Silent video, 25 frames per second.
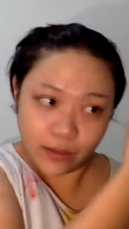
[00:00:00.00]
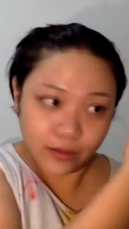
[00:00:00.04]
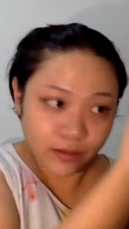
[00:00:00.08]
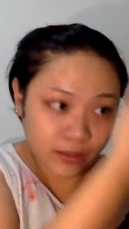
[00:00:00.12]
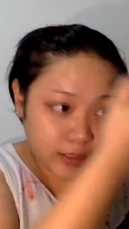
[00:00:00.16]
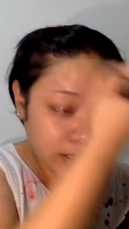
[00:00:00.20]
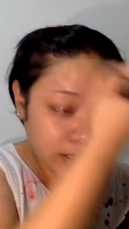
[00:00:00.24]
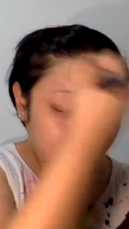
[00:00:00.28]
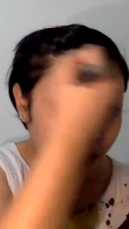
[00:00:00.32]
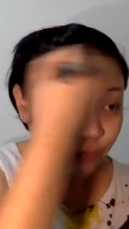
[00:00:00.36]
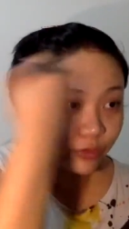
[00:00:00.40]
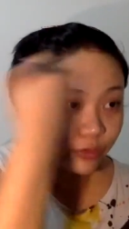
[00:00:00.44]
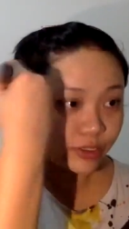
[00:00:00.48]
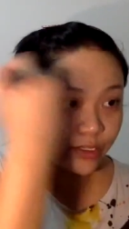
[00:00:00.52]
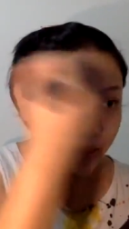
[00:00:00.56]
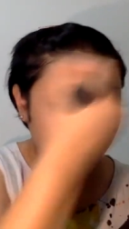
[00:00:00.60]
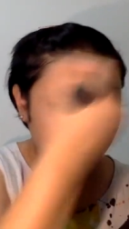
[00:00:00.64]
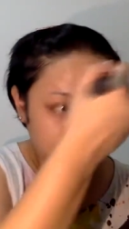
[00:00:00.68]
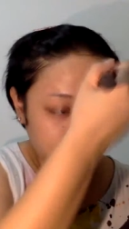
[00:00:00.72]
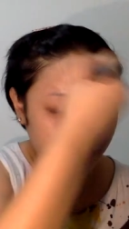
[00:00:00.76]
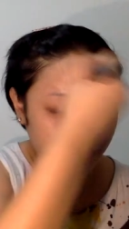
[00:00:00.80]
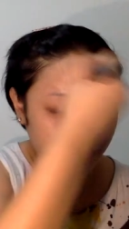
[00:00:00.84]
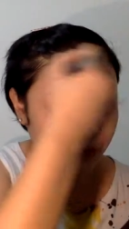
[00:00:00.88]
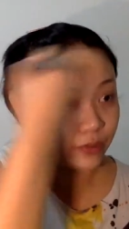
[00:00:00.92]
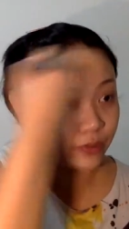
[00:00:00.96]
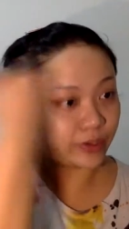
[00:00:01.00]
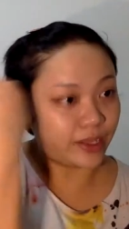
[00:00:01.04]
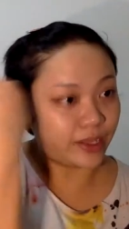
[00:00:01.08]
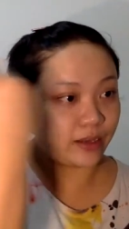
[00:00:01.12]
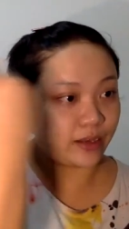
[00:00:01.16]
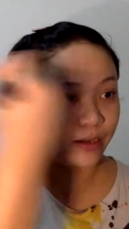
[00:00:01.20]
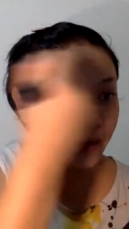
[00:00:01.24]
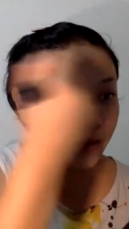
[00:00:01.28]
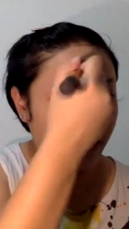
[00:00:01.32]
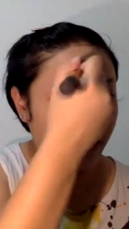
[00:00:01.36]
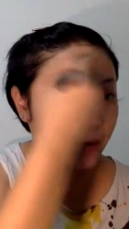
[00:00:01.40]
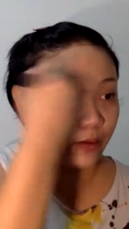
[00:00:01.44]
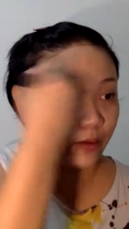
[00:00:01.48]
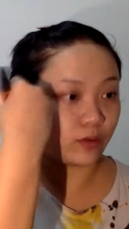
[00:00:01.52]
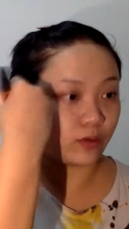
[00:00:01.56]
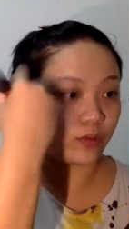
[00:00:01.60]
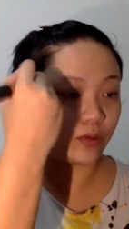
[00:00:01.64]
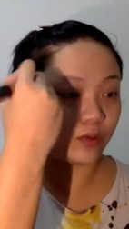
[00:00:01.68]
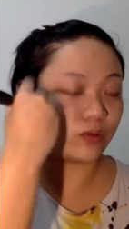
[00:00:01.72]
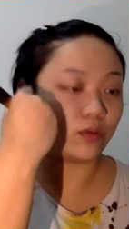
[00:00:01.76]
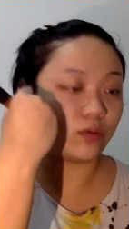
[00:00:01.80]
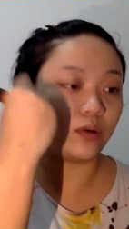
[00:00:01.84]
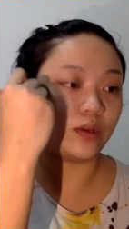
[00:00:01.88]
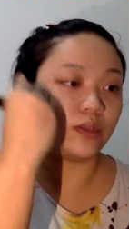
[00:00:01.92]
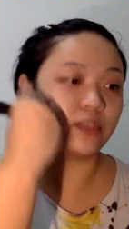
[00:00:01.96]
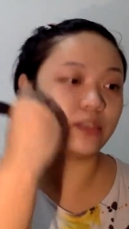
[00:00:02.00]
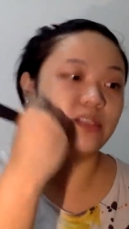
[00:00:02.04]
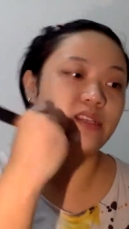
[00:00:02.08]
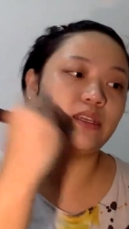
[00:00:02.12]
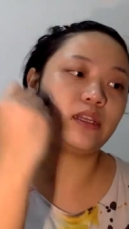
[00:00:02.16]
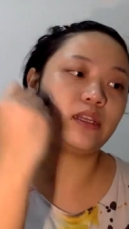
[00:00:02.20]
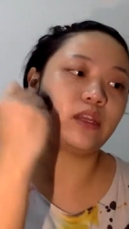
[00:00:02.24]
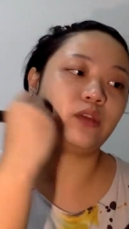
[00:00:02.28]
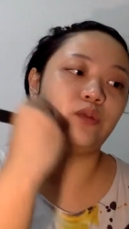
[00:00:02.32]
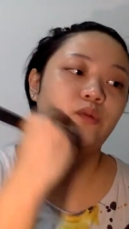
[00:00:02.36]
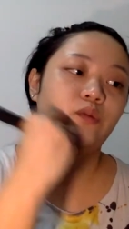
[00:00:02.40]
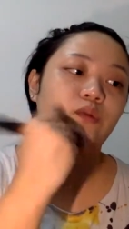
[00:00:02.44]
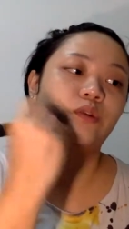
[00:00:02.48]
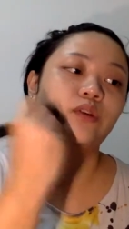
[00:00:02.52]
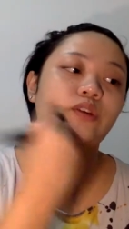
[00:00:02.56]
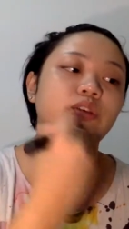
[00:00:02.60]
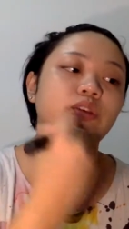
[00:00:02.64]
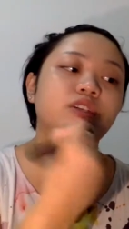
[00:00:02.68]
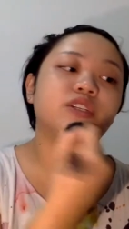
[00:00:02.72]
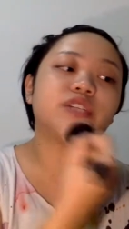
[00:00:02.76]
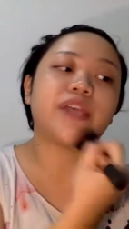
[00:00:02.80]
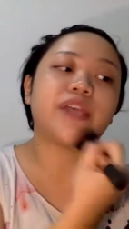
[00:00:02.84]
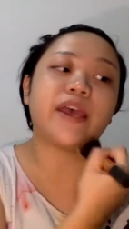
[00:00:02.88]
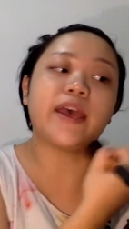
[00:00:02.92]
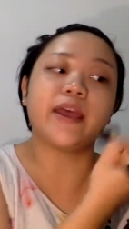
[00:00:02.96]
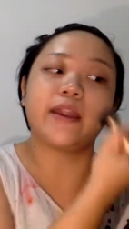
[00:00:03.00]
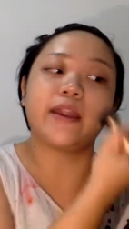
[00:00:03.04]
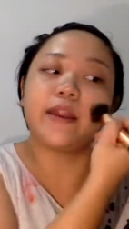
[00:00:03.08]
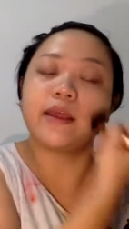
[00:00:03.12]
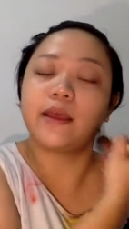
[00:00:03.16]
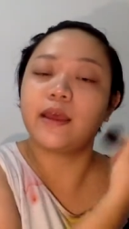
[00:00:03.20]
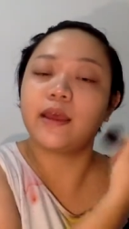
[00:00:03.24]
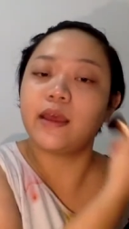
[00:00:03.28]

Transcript: they are reasonable and they are good quality. They do not shed.